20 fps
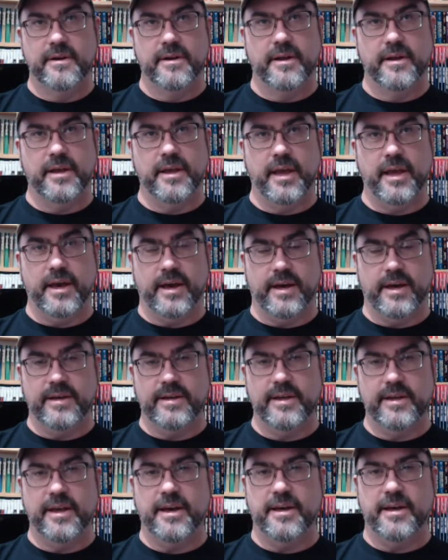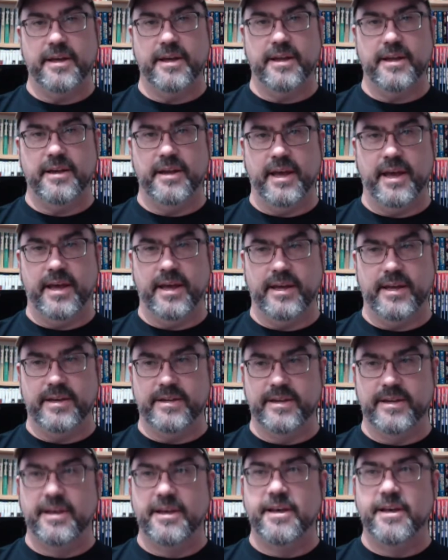Yeah, yeah, and
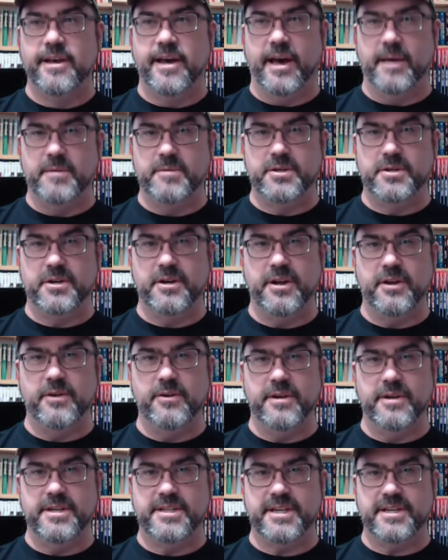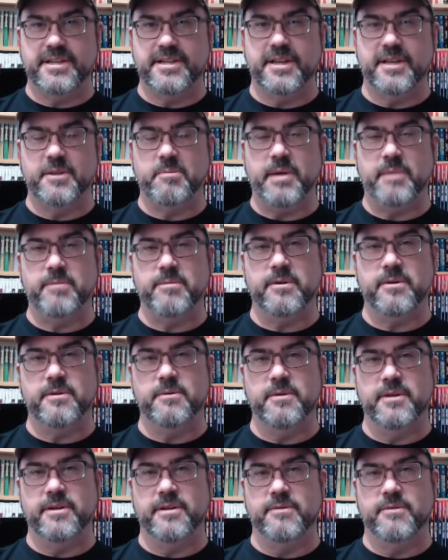I'm sure you and 6 other people
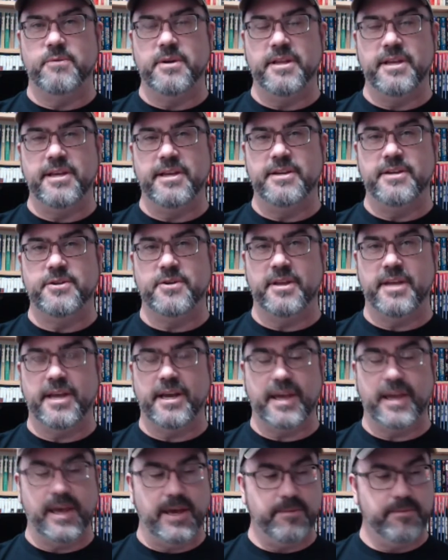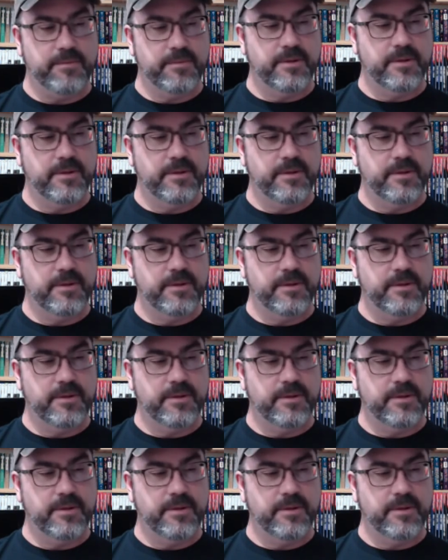will really enjoy that game.